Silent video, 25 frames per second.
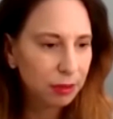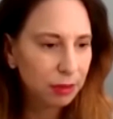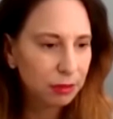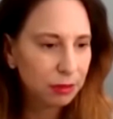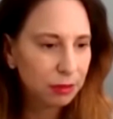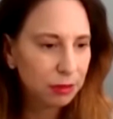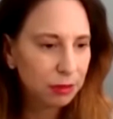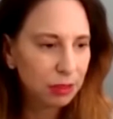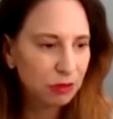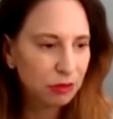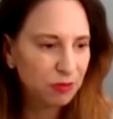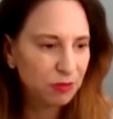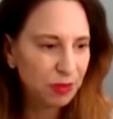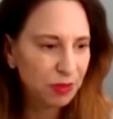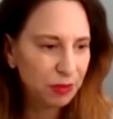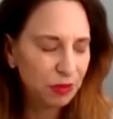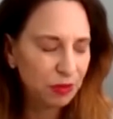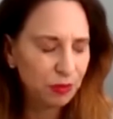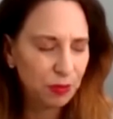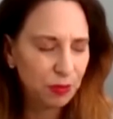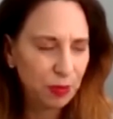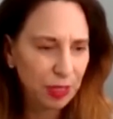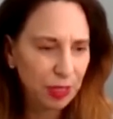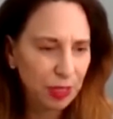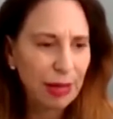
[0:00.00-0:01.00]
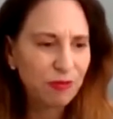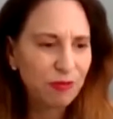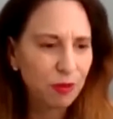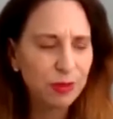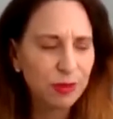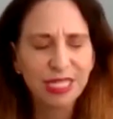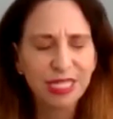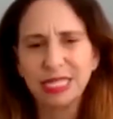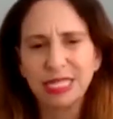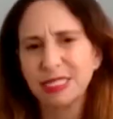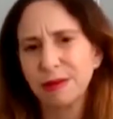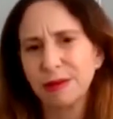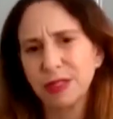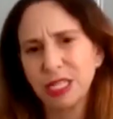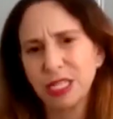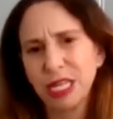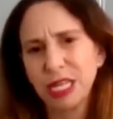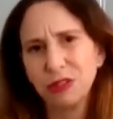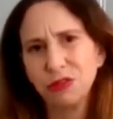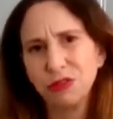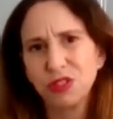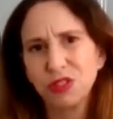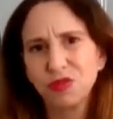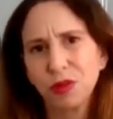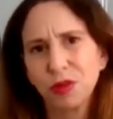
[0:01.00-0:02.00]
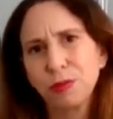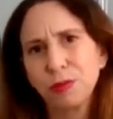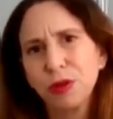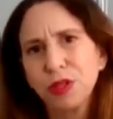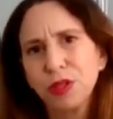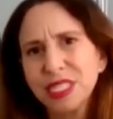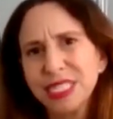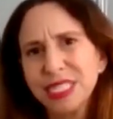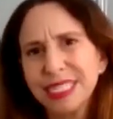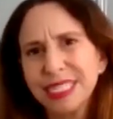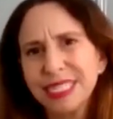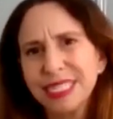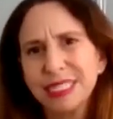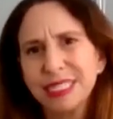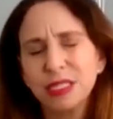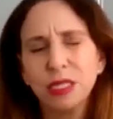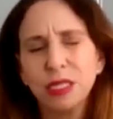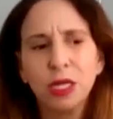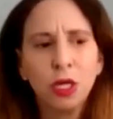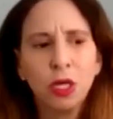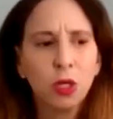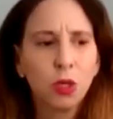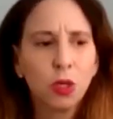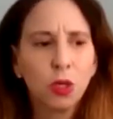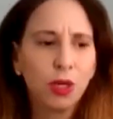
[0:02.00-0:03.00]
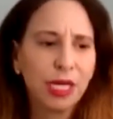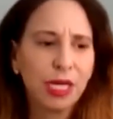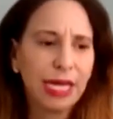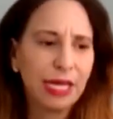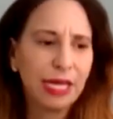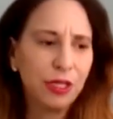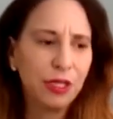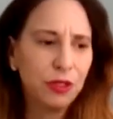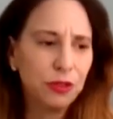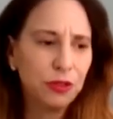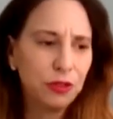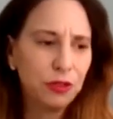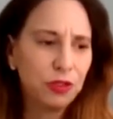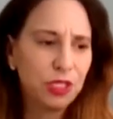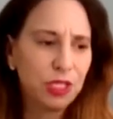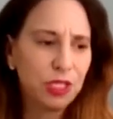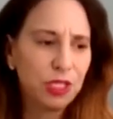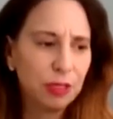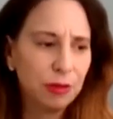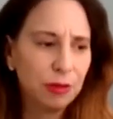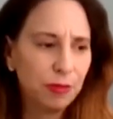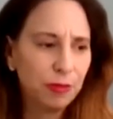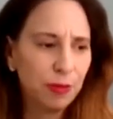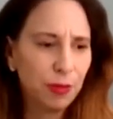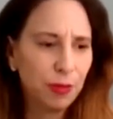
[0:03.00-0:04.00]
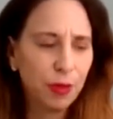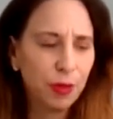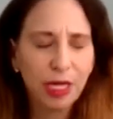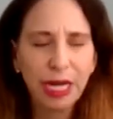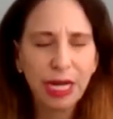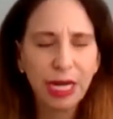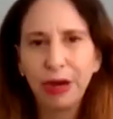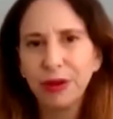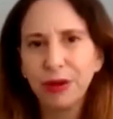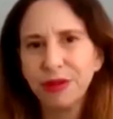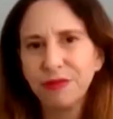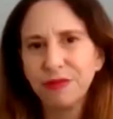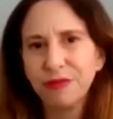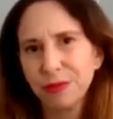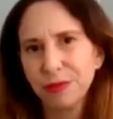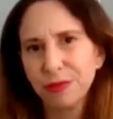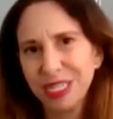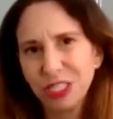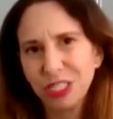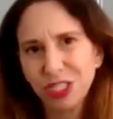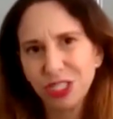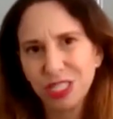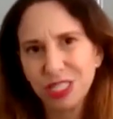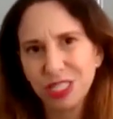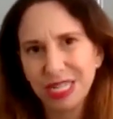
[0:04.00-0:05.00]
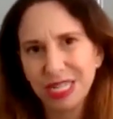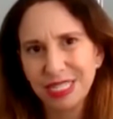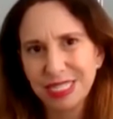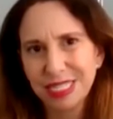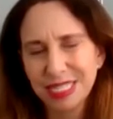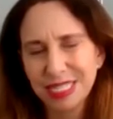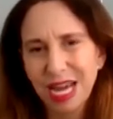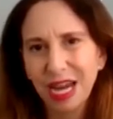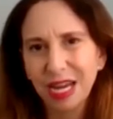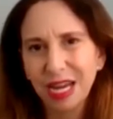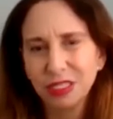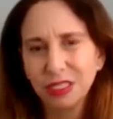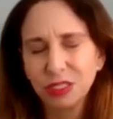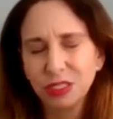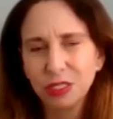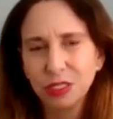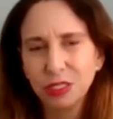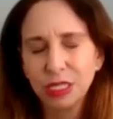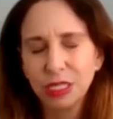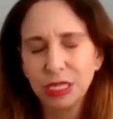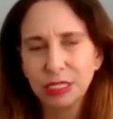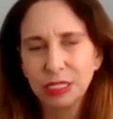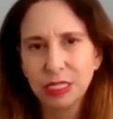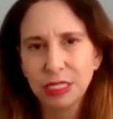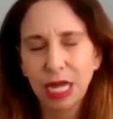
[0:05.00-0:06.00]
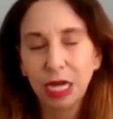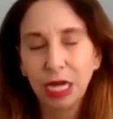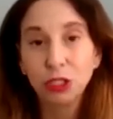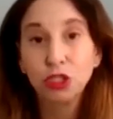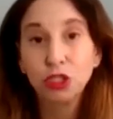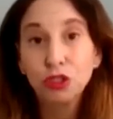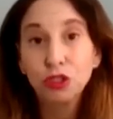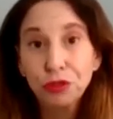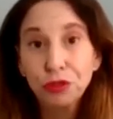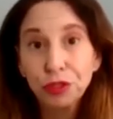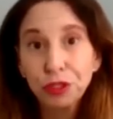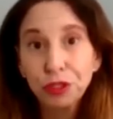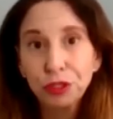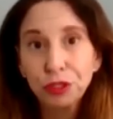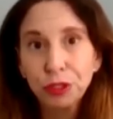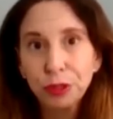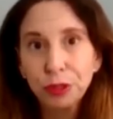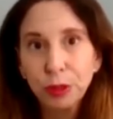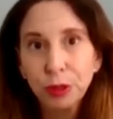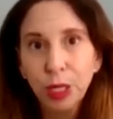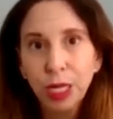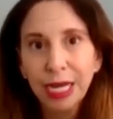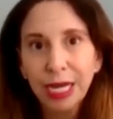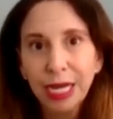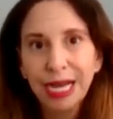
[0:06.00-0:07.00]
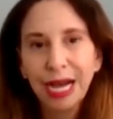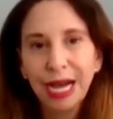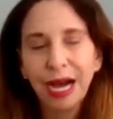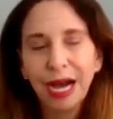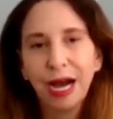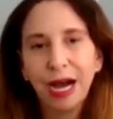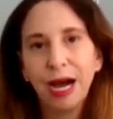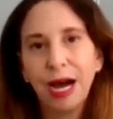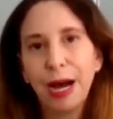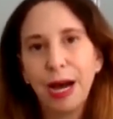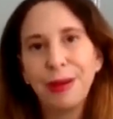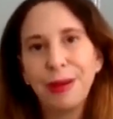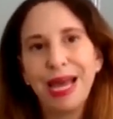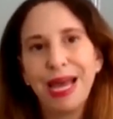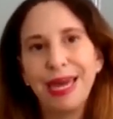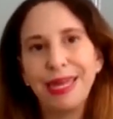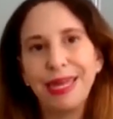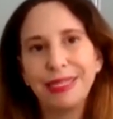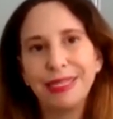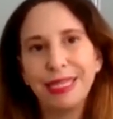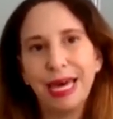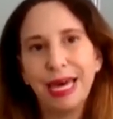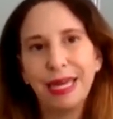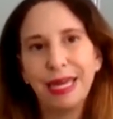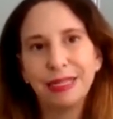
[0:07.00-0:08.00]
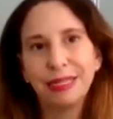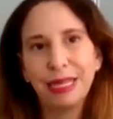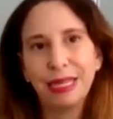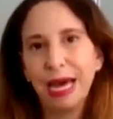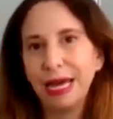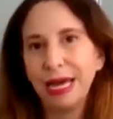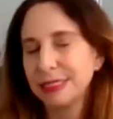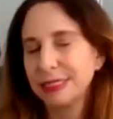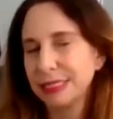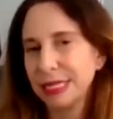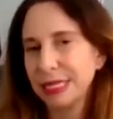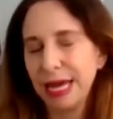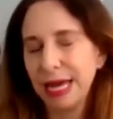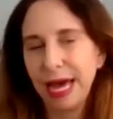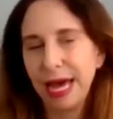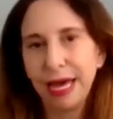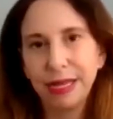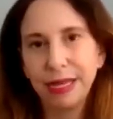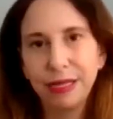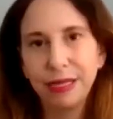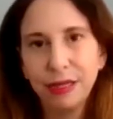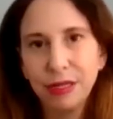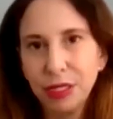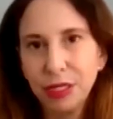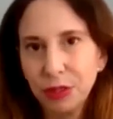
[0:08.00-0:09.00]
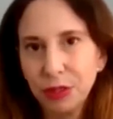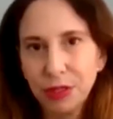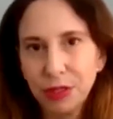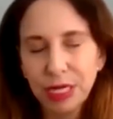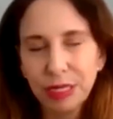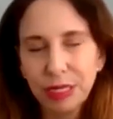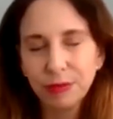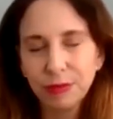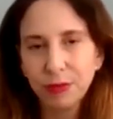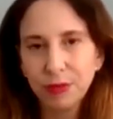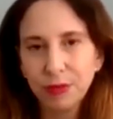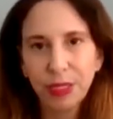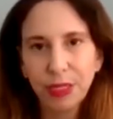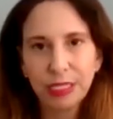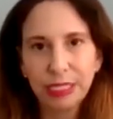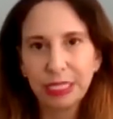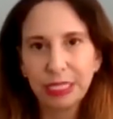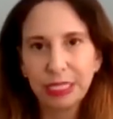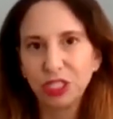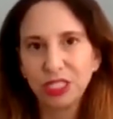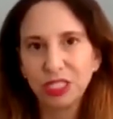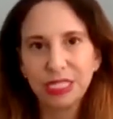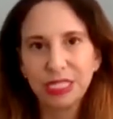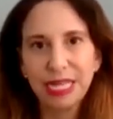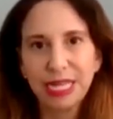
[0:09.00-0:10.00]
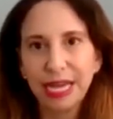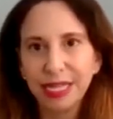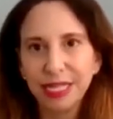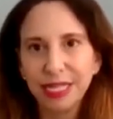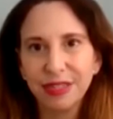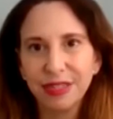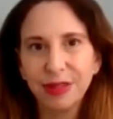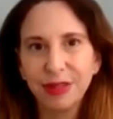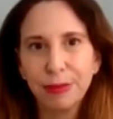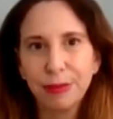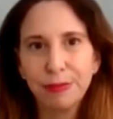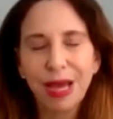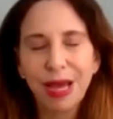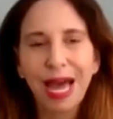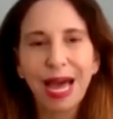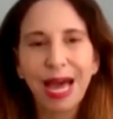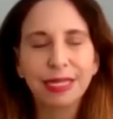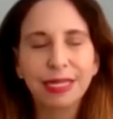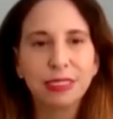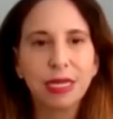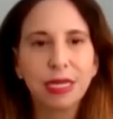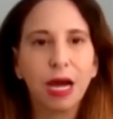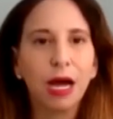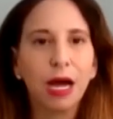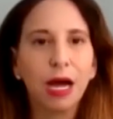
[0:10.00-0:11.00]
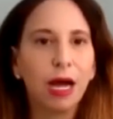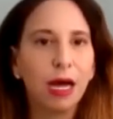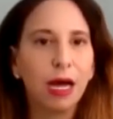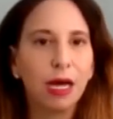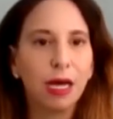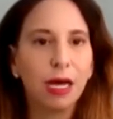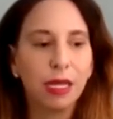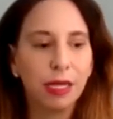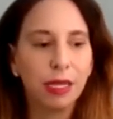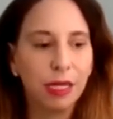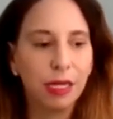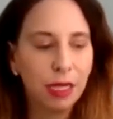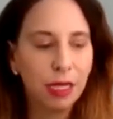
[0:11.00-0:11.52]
the platforms get used for bullying, or get used to put out information that is not true, and that has had potentially negative impact on